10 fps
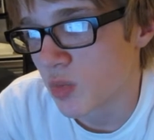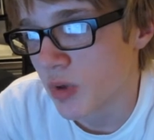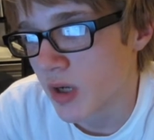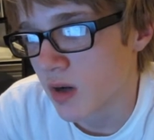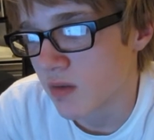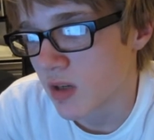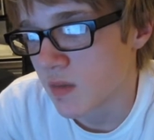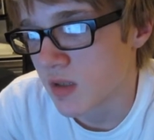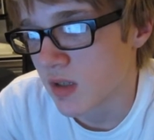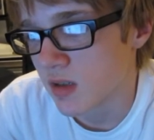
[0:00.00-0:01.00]
no playoff
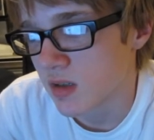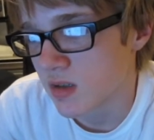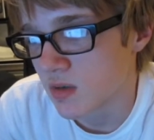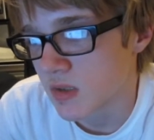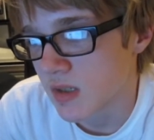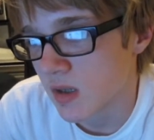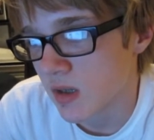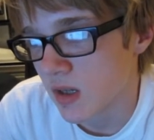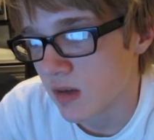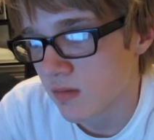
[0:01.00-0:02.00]
games on until
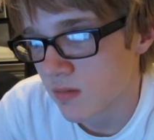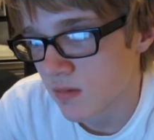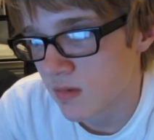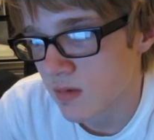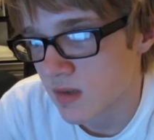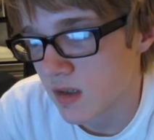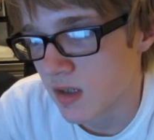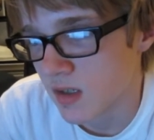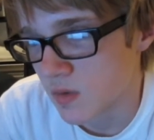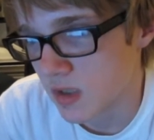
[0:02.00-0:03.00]
Sunday.
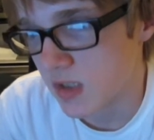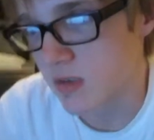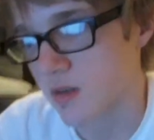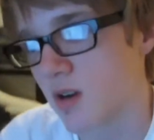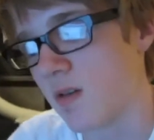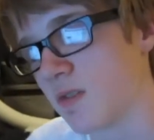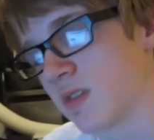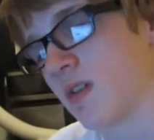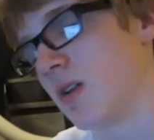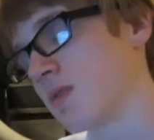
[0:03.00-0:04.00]
Sunday is when the Eastern
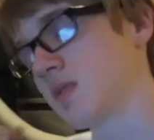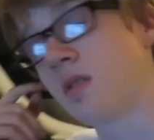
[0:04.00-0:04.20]
Conference Finals